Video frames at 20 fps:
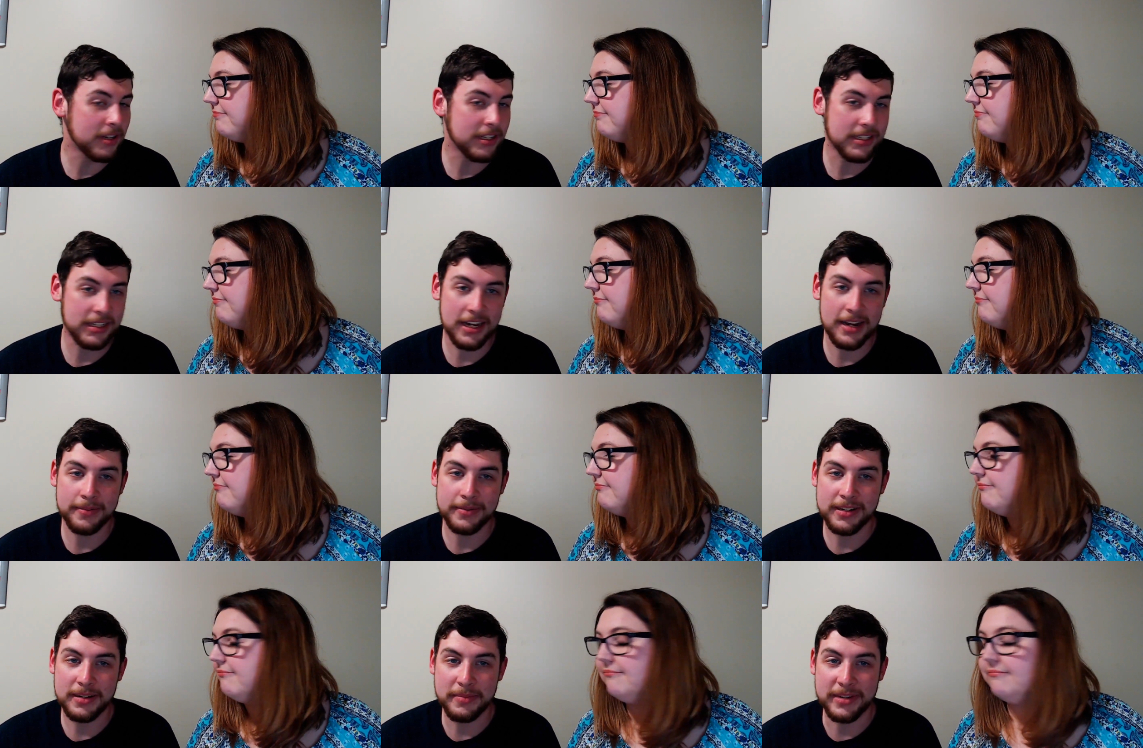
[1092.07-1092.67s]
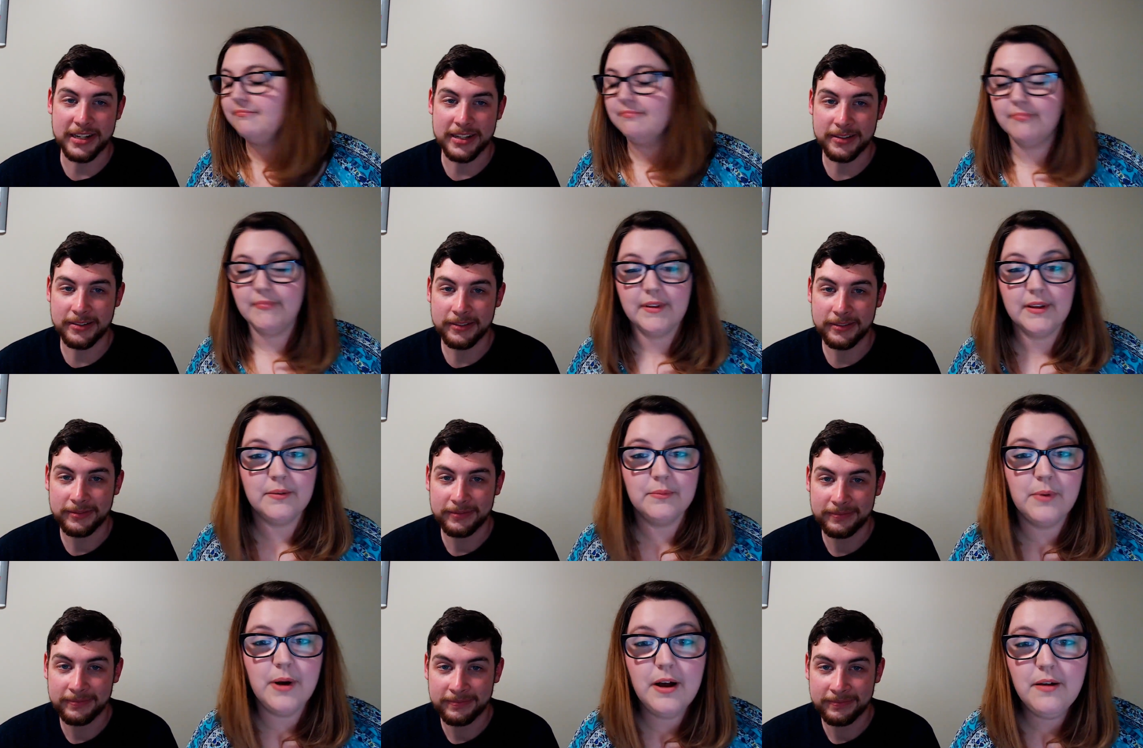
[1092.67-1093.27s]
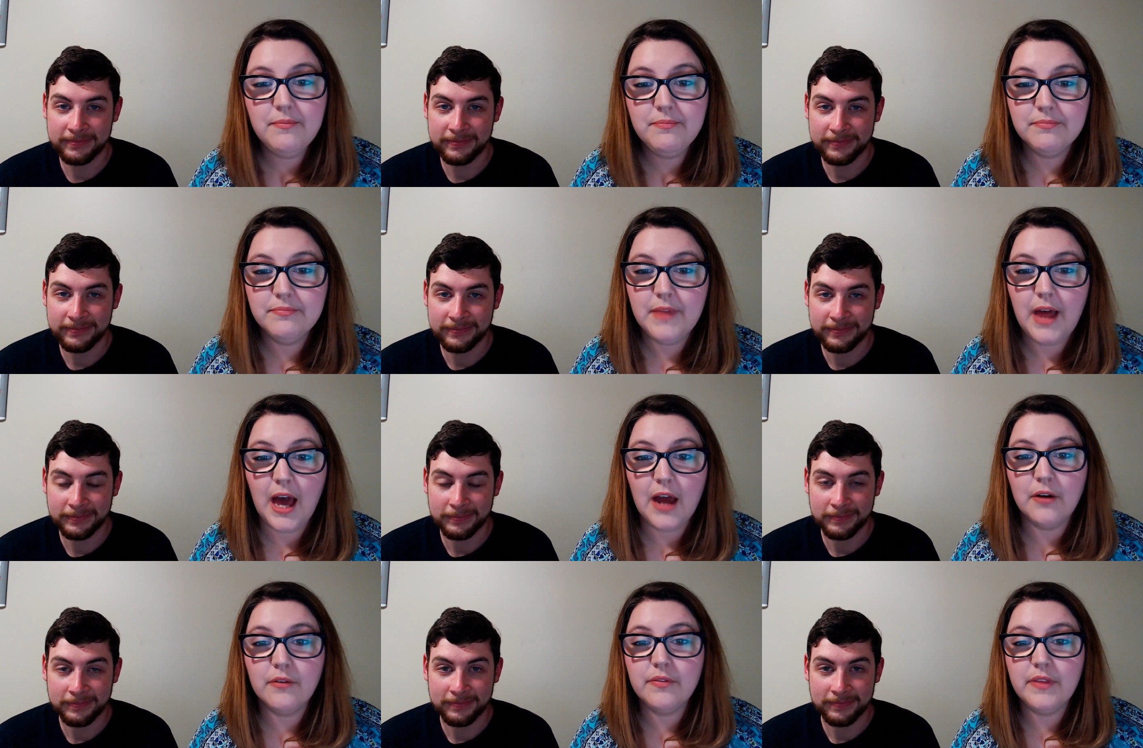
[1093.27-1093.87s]
Speaker 1: to stop somehow.
Speaker 2: Well,
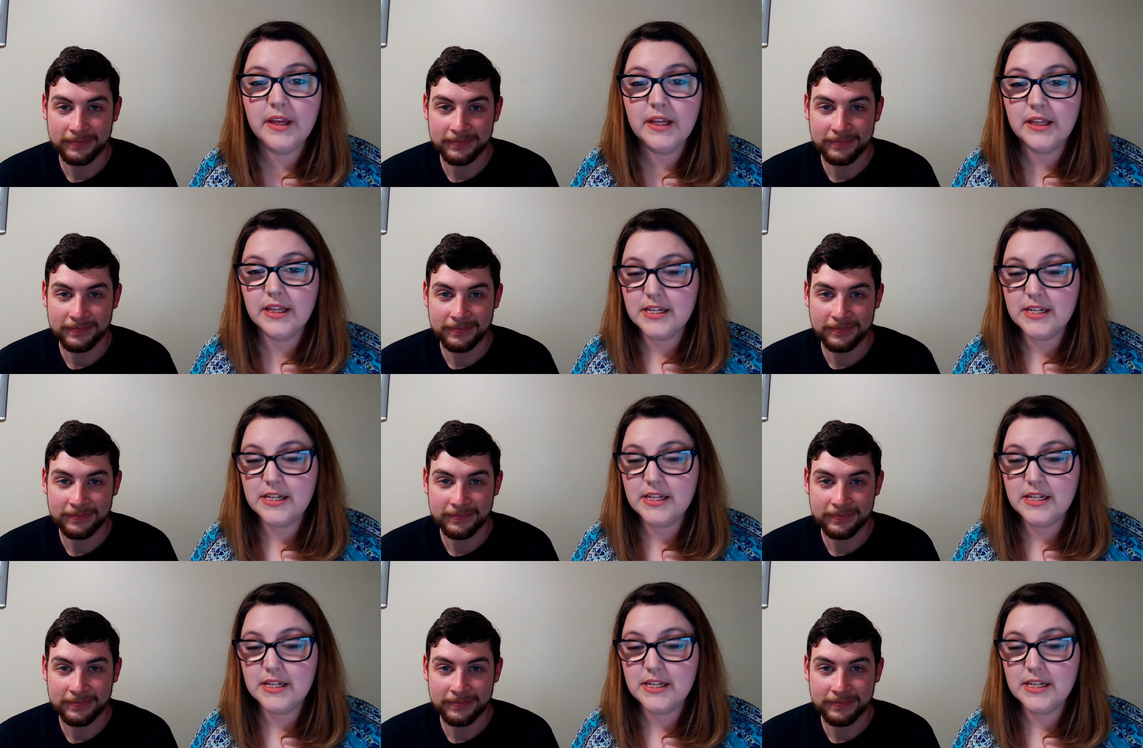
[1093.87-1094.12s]
I don't think